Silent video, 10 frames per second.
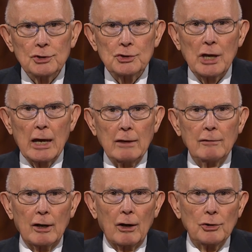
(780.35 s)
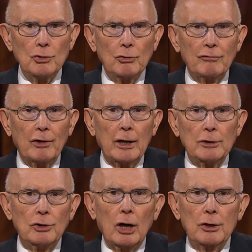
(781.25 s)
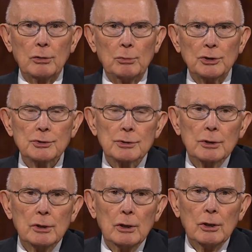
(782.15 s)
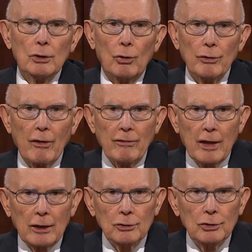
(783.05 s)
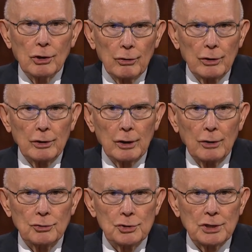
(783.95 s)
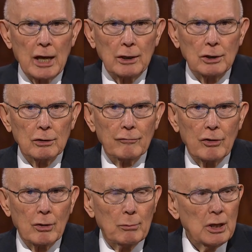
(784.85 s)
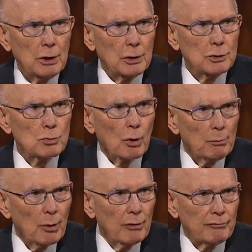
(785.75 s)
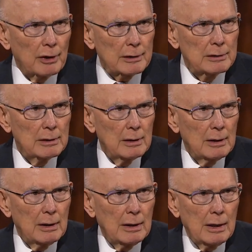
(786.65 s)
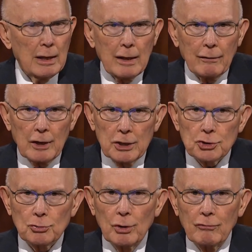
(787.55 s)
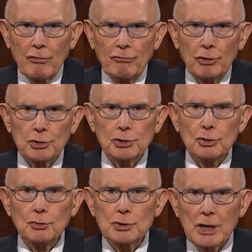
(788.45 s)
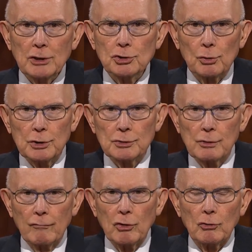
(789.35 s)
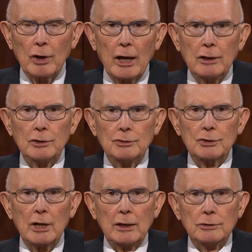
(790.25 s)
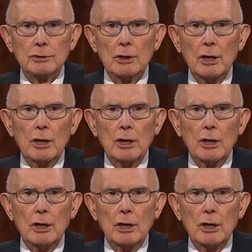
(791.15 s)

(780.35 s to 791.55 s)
to say that our unifying documents or the then current understanding of their meanings were perfect. The history of the first 2 centuries of the United States